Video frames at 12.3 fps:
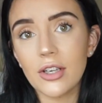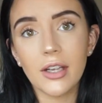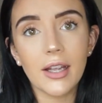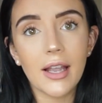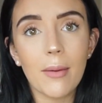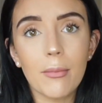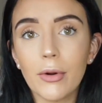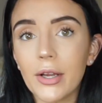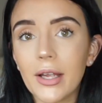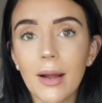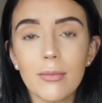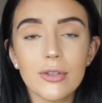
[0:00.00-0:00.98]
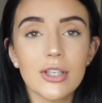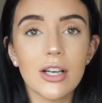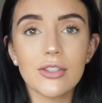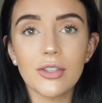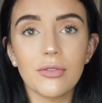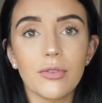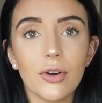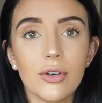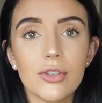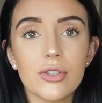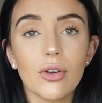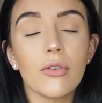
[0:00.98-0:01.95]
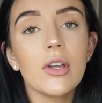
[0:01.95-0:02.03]
your camera charger, your phone
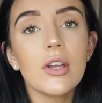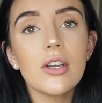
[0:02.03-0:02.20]
and stuff,